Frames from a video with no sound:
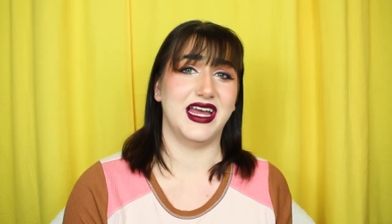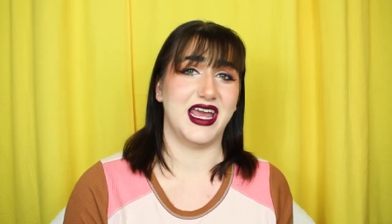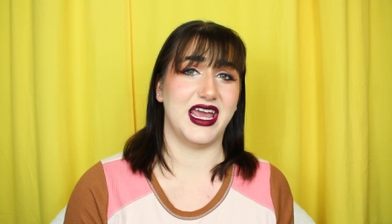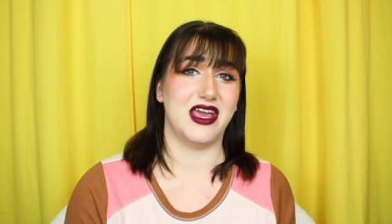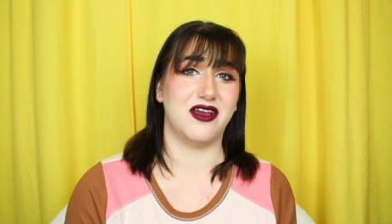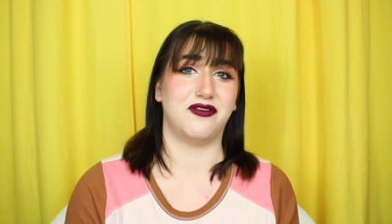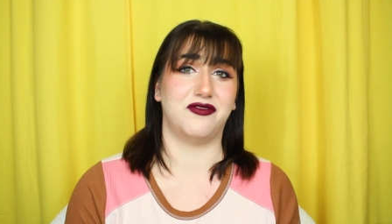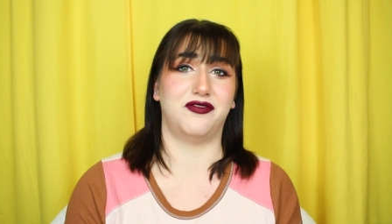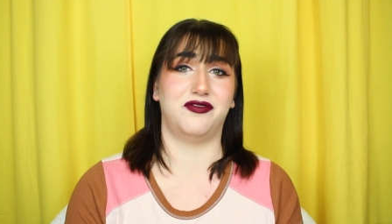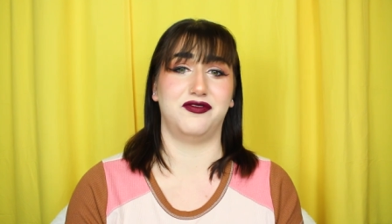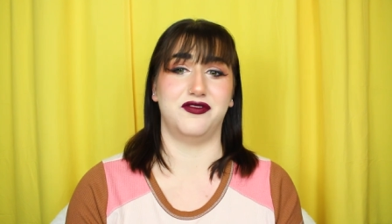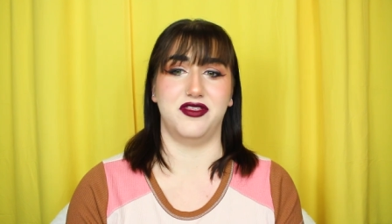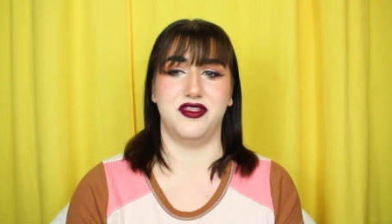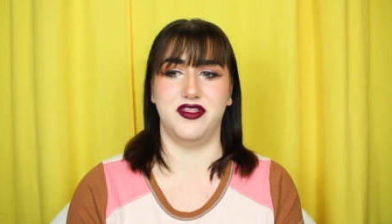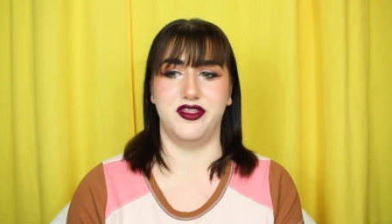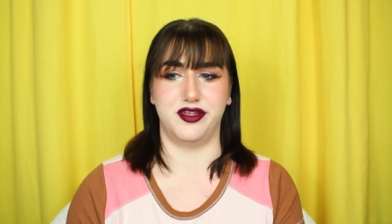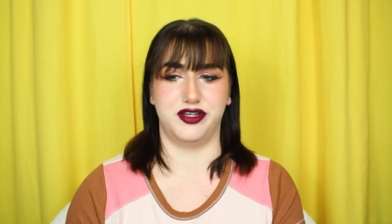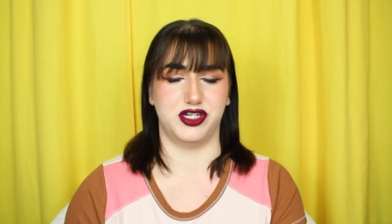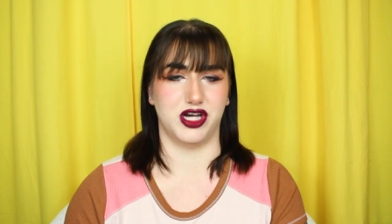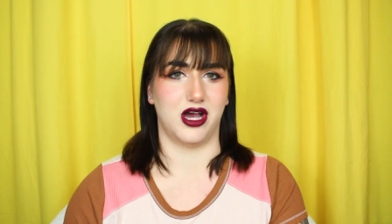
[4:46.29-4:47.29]
if
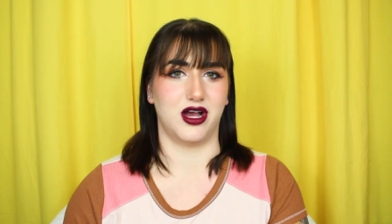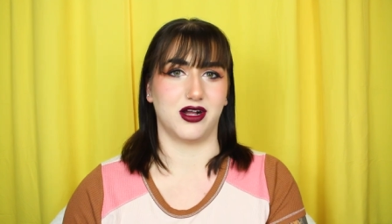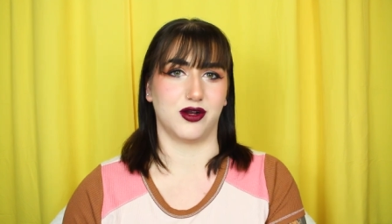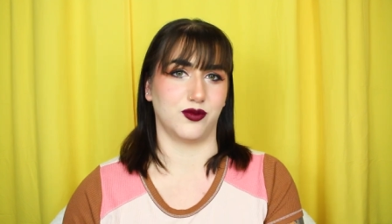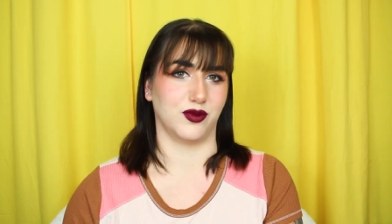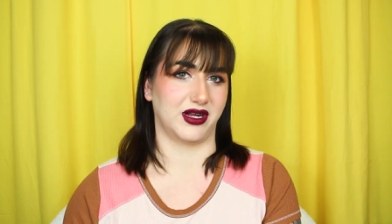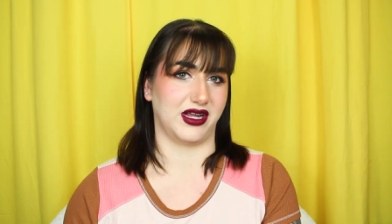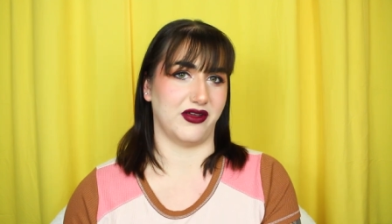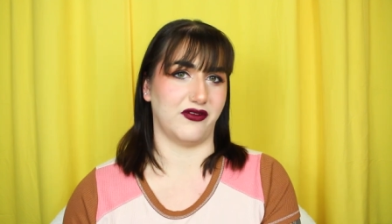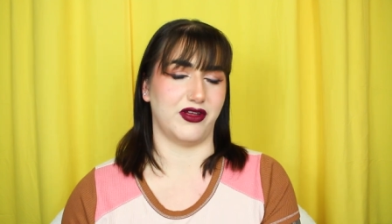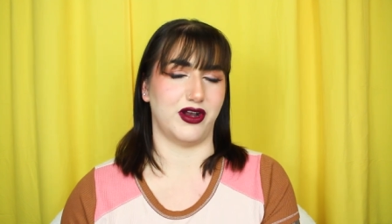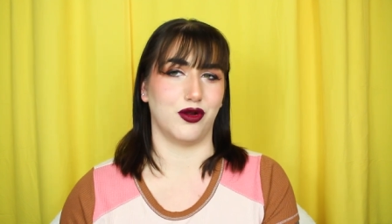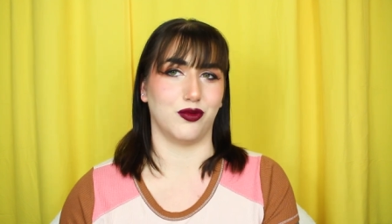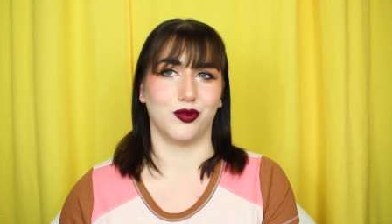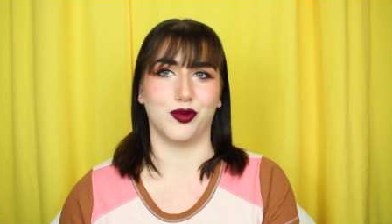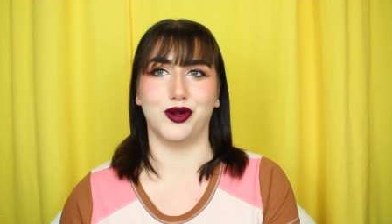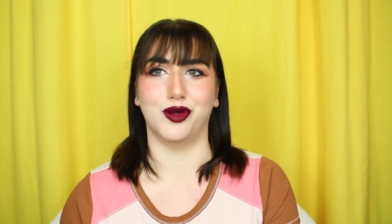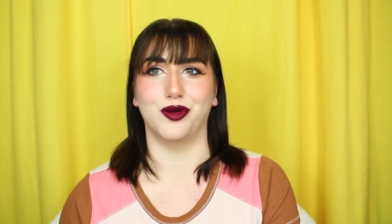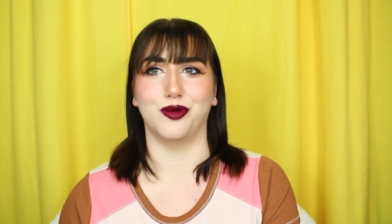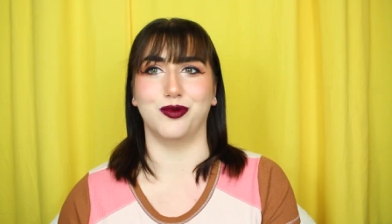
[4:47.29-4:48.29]
the dog were given a
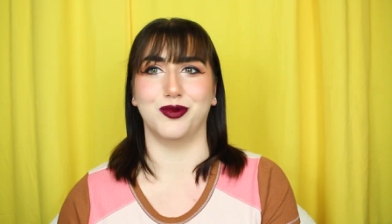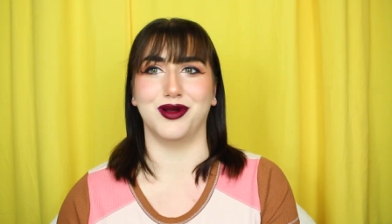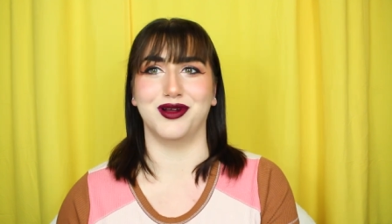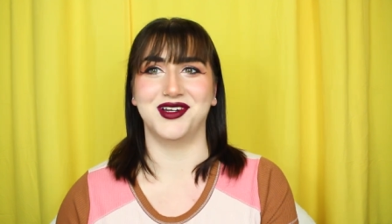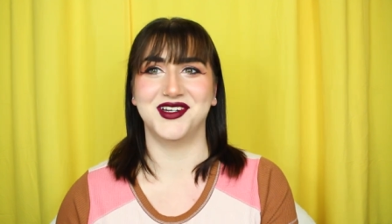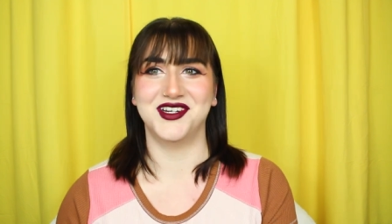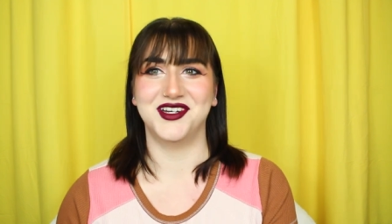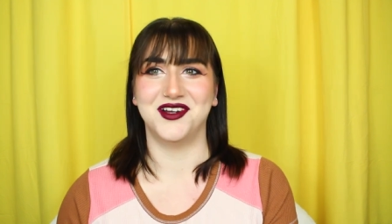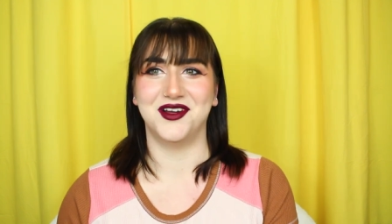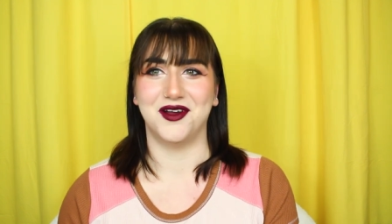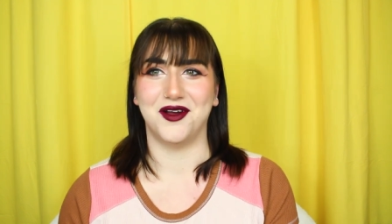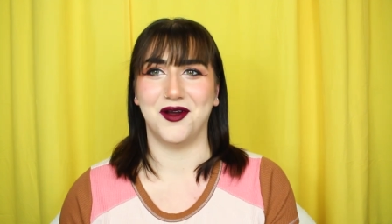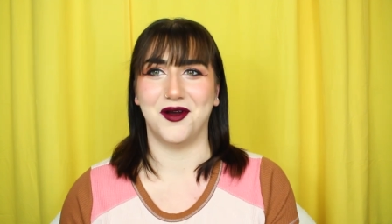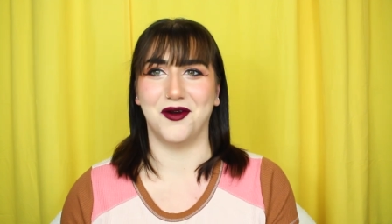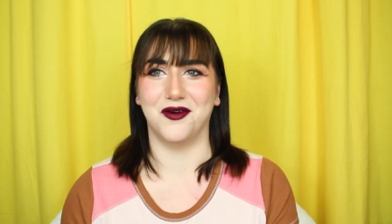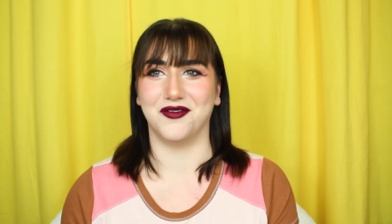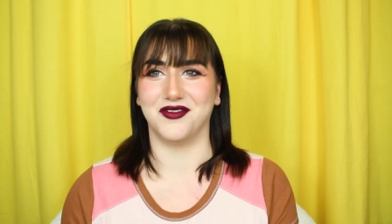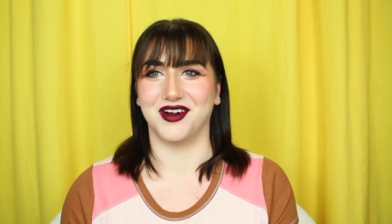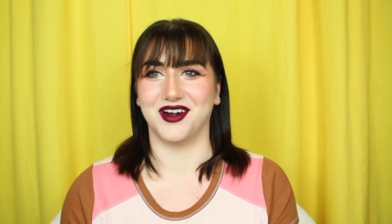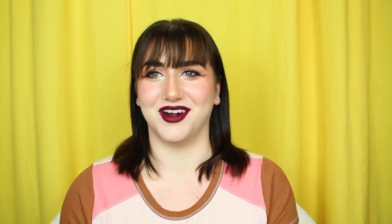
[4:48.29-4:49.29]
room
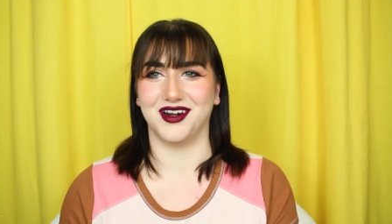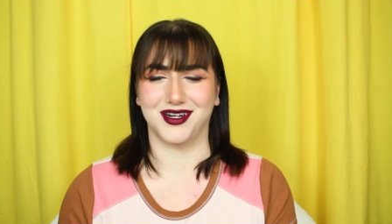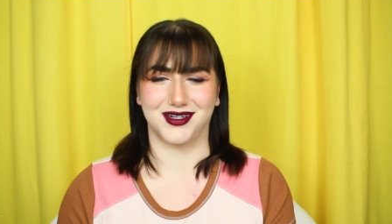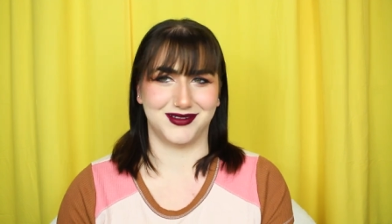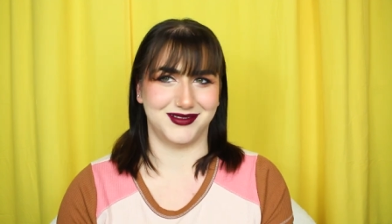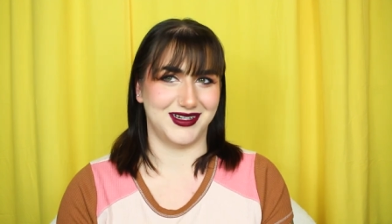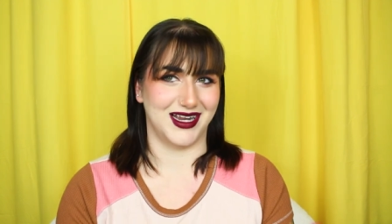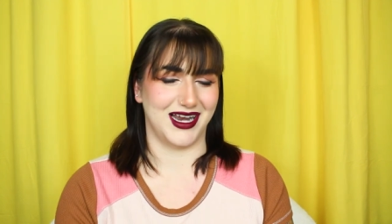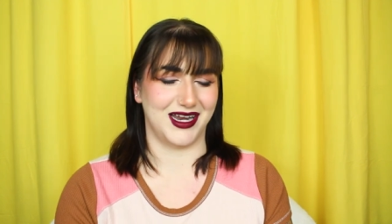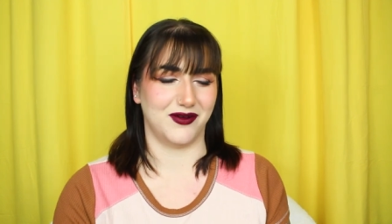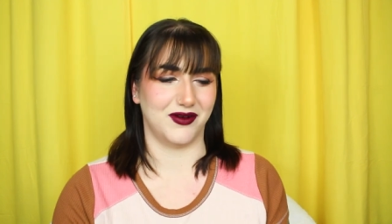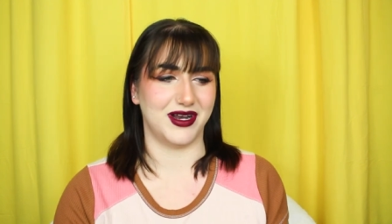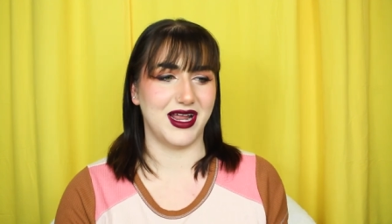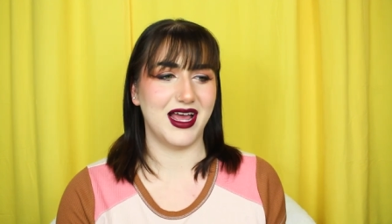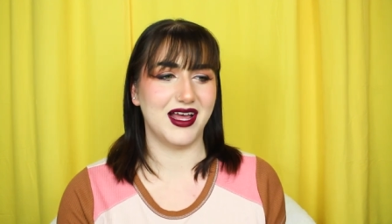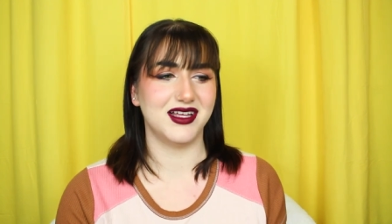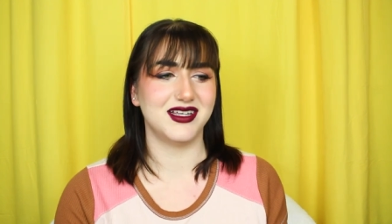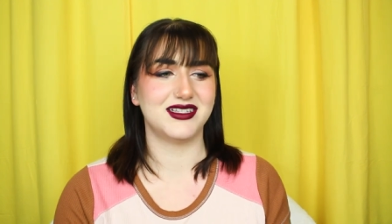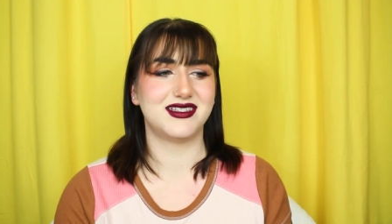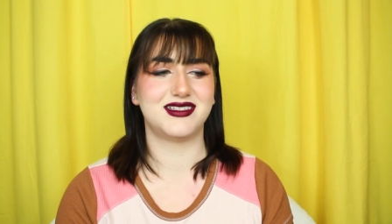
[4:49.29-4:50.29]
over anyone
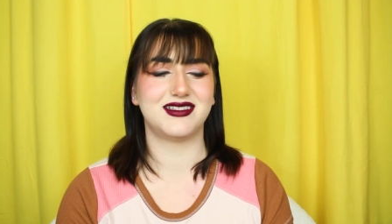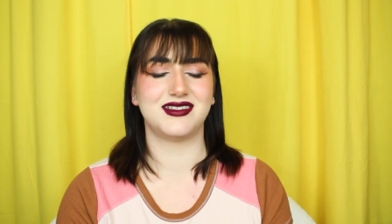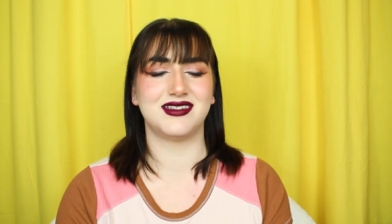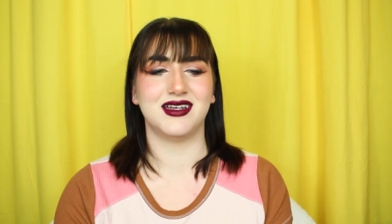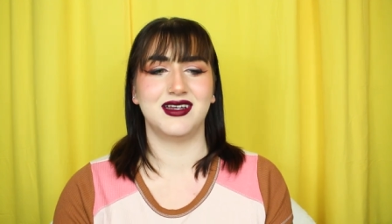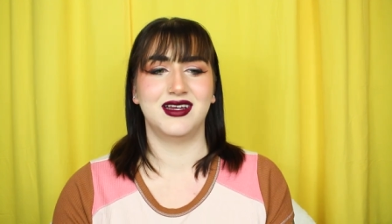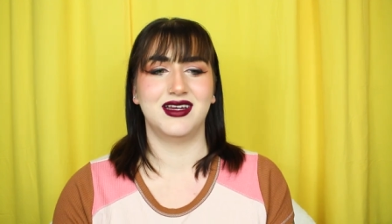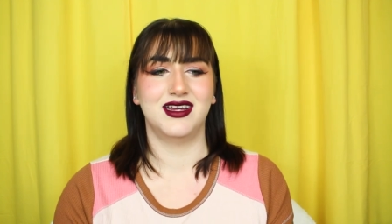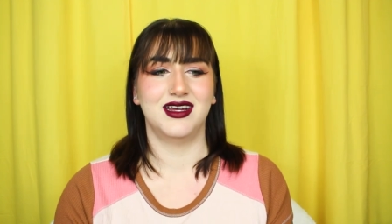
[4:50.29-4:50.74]
else,